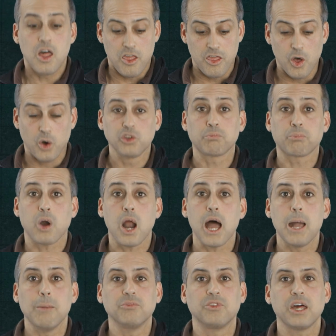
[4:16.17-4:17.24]
Those
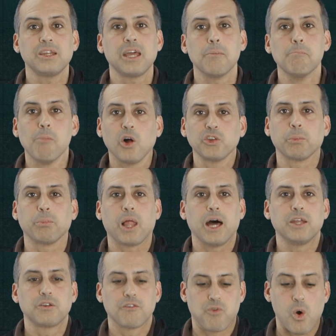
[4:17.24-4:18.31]
primes then get
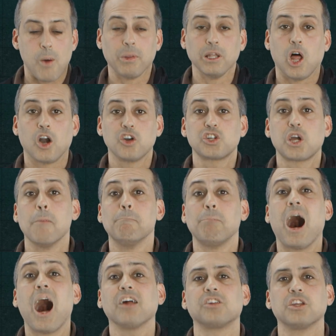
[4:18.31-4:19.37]
multiplied to form a large
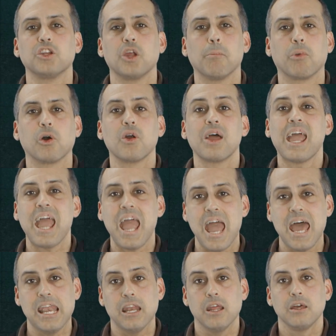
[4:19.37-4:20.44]
composite number,
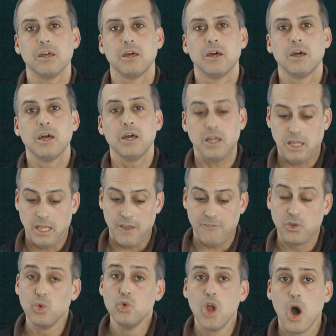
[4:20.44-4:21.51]
n. If
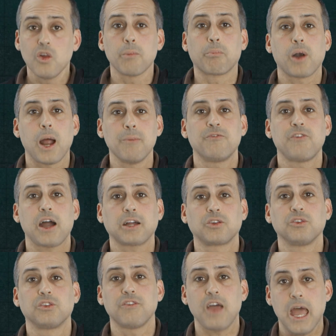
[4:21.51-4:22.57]
you know the prime
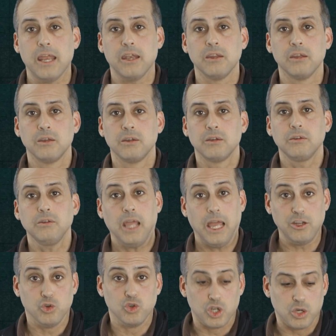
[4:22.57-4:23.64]
factors of n,
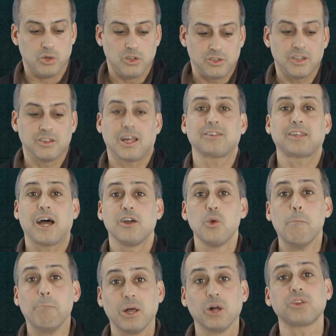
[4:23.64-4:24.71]
and you do since that's how you
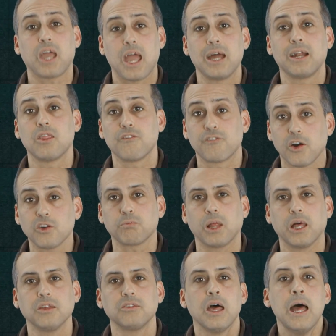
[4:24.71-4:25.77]
built n in the first
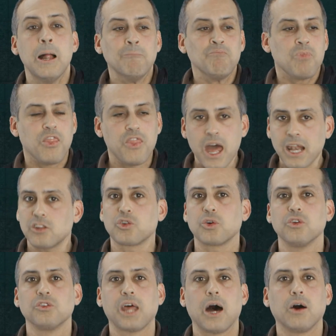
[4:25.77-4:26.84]
place, then it
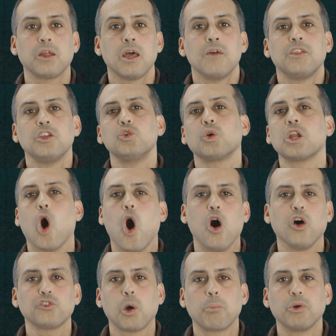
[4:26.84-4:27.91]
turns out that you can
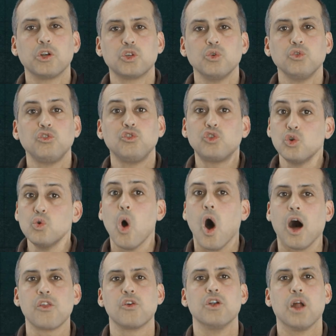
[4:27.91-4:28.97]
also produce two
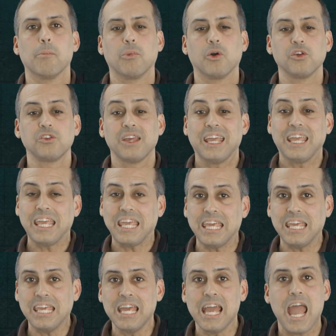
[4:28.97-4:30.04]
other numbers,
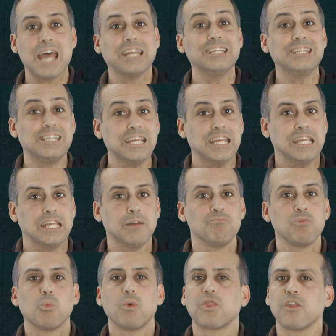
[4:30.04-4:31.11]
e and d,
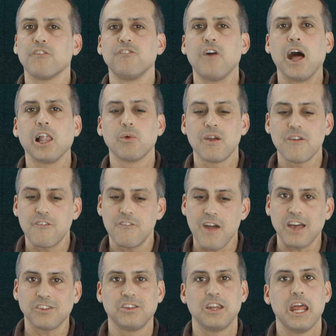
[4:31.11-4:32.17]
with the following
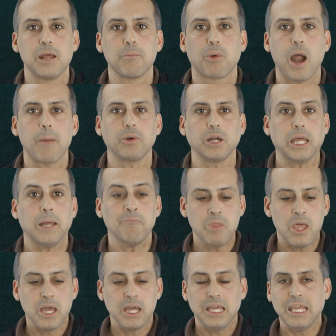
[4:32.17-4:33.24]
fascinating property.
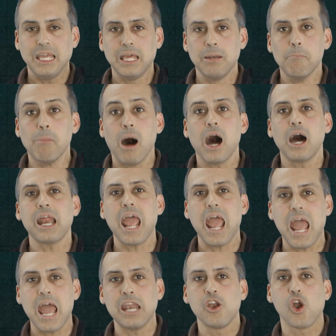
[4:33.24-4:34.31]
In mod
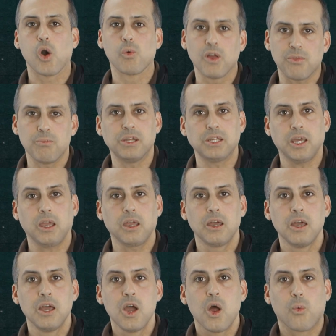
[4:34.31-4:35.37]
n arithmetic,
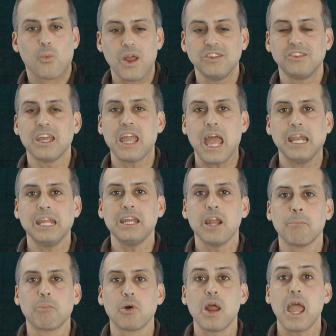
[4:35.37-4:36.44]
raising any
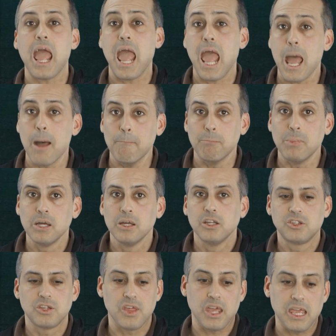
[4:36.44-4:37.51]
number m
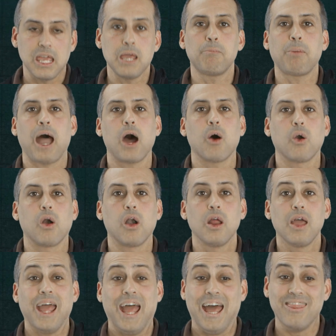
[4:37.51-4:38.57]
to the e power
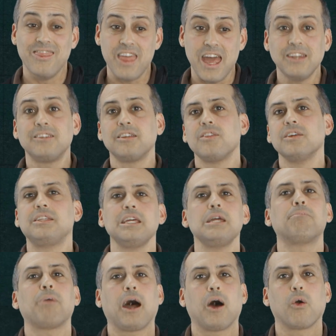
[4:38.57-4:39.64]
and then to the d
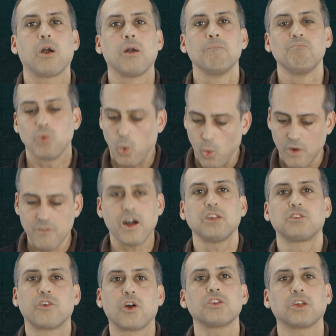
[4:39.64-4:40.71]
power, or
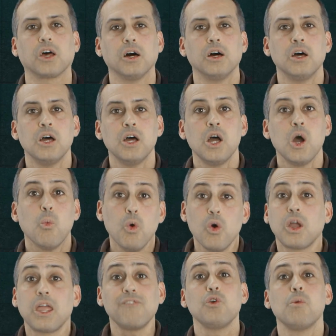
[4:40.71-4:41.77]
vice versa, will
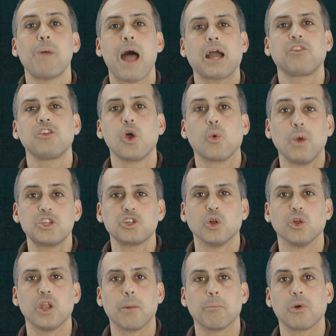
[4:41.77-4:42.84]
give you back the
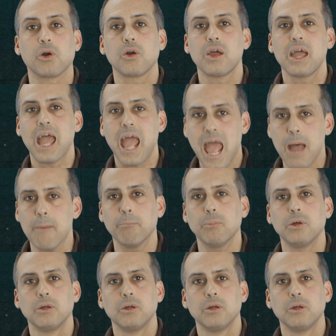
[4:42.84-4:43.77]
original number, m.